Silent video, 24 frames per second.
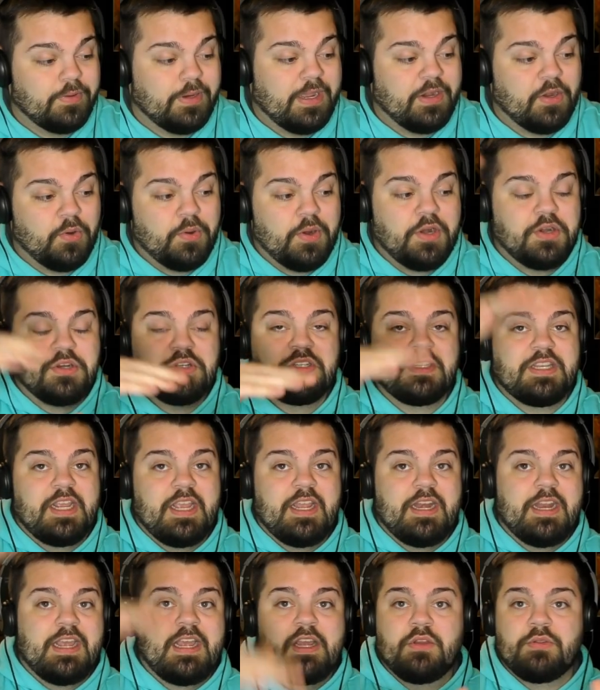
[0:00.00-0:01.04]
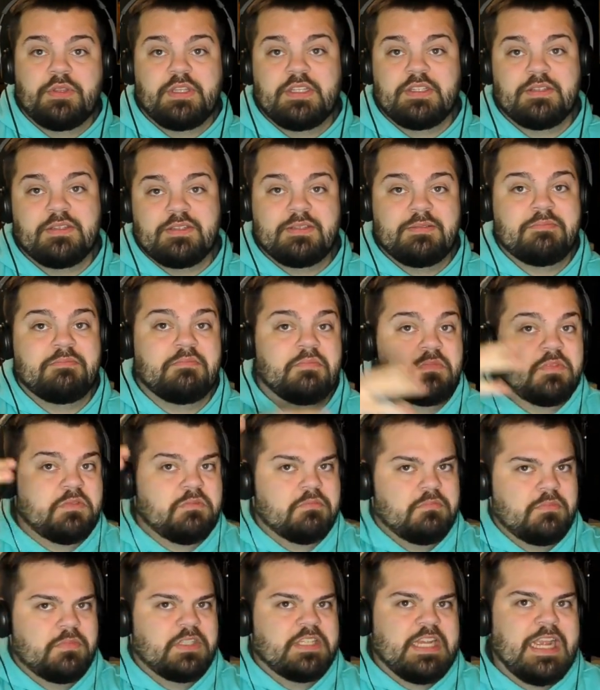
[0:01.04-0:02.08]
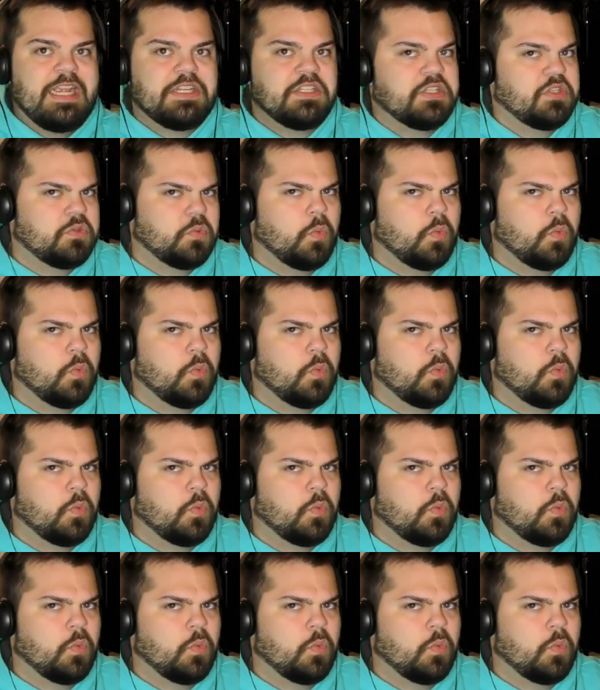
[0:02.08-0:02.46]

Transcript: I don't understand how these sizes